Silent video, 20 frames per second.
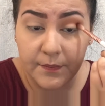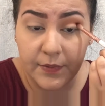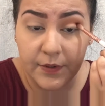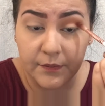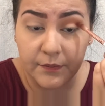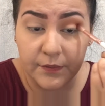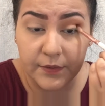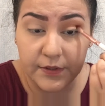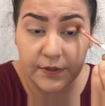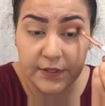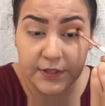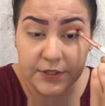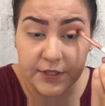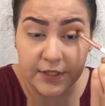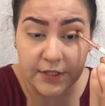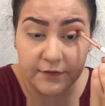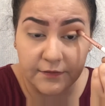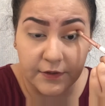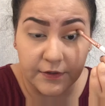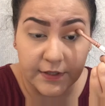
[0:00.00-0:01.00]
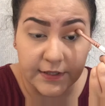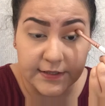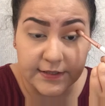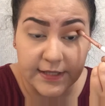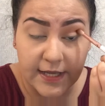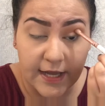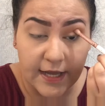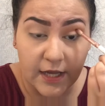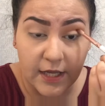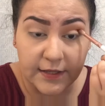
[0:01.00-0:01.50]
But really trying to focus
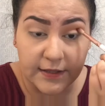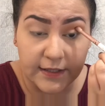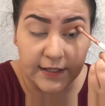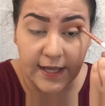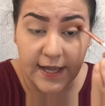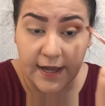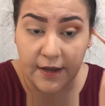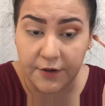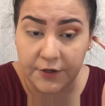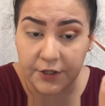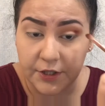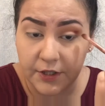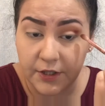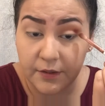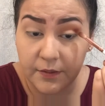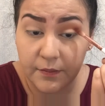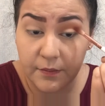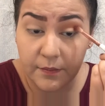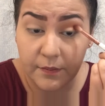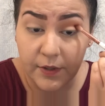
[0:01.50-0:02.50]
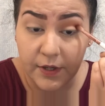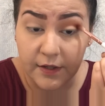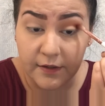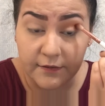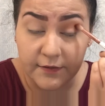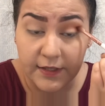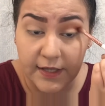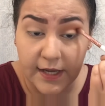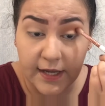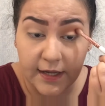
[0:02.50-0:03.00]
that on the outer part
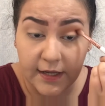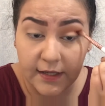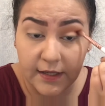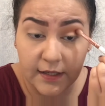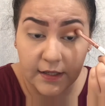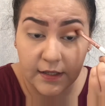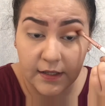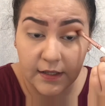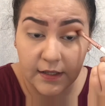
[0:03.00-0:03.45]
of the eye.